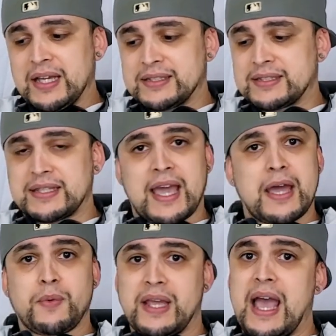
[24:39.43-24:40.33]
It's a
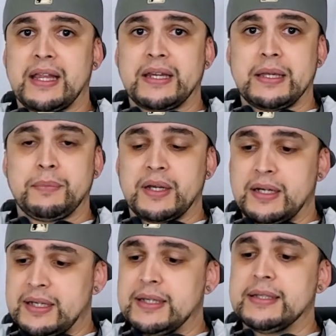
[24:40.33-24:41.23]
sad reality,
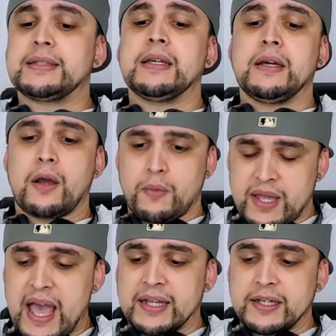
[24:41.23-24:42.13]
but it is a
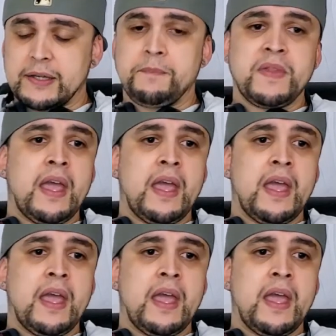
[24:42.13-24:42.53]
reality.